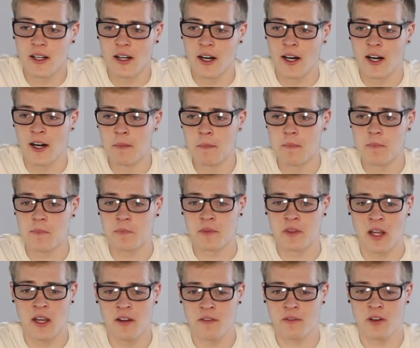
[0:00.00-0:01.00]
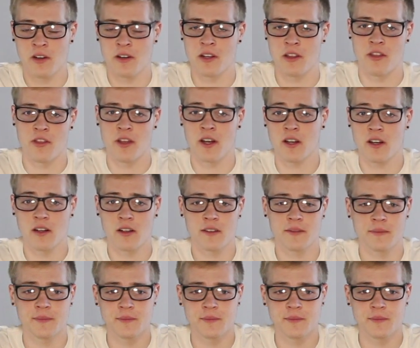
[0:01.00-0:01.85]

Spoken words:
Not very thick.